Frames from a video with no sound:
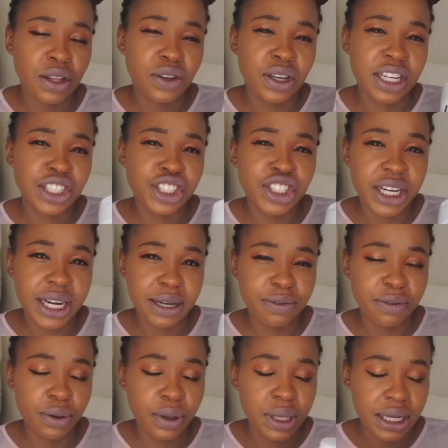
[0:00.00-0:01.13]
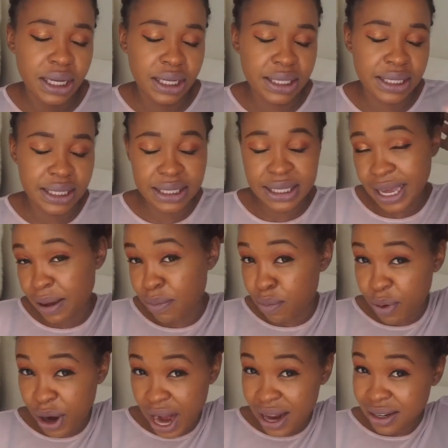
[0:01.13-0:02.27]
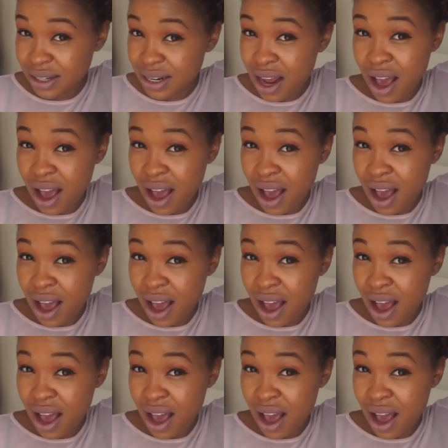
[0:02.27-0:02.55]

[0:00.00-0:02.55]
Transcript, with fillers: You can check for the Dis-Chem brand